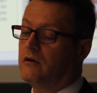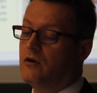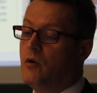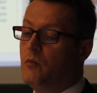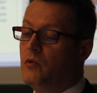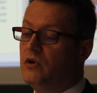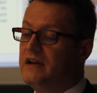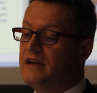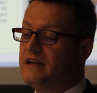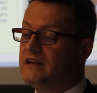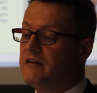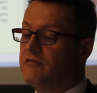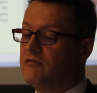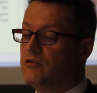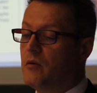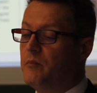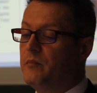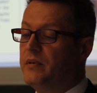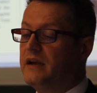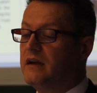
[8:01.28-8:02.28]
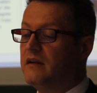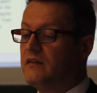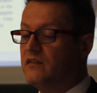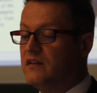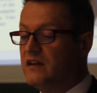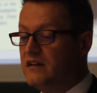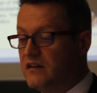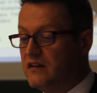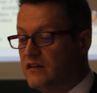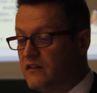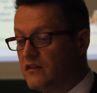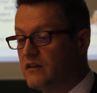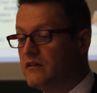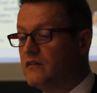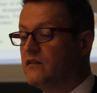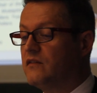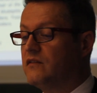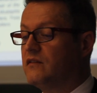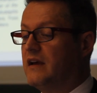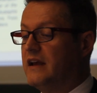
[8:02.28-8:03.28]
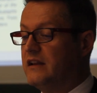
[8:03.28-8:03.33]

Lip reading: commonly developing citizens'